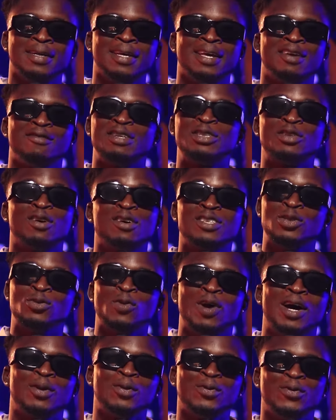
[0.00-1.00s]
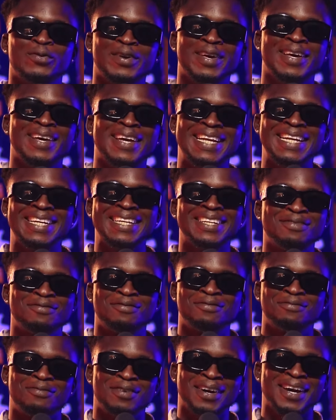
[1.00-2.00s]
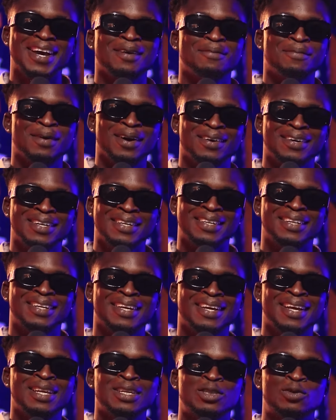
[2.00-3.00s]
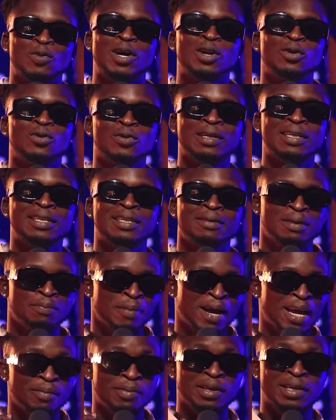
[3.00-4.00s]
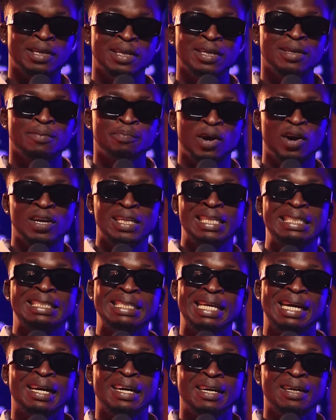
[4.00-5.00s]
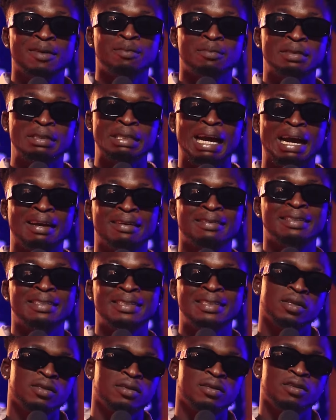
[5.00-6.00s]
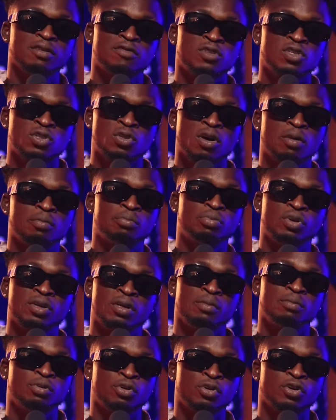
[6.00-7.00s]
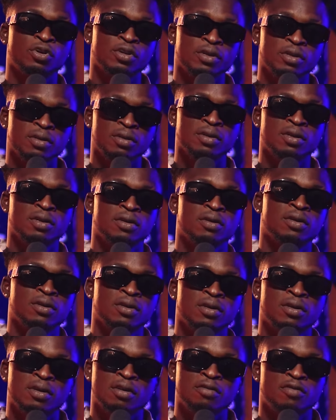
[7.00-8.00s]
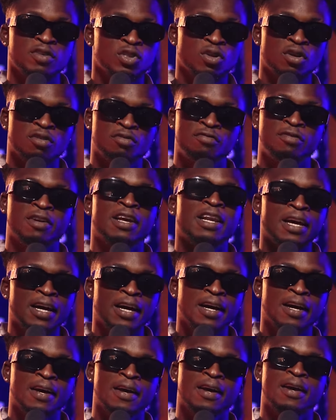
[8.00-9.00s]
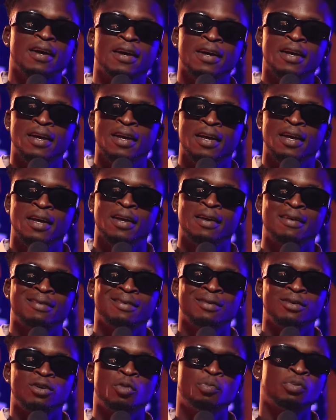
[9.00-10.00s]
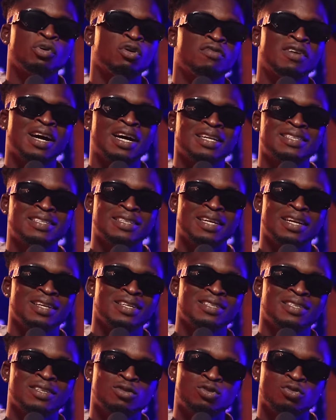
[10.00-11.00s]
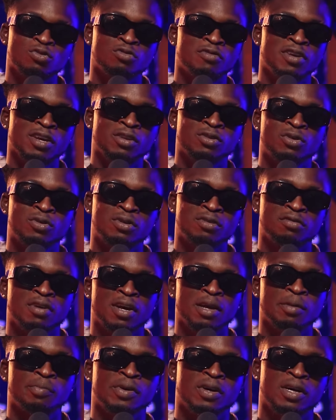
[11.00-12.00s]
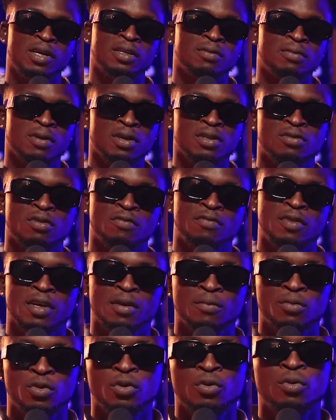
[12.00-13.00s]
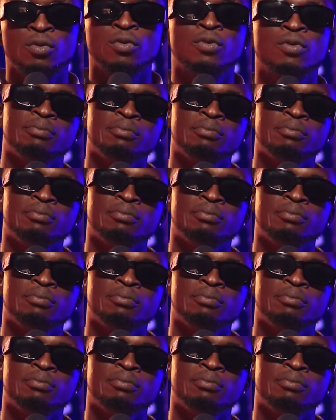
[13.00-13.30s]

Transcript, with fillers: if it's not swallow, man, forget about it. Swallow, it might be pounded yam, garri. If it's not Burna Boy, if it's not Fela, a couple of artists are listening to Vector the Viper and the rest of them though.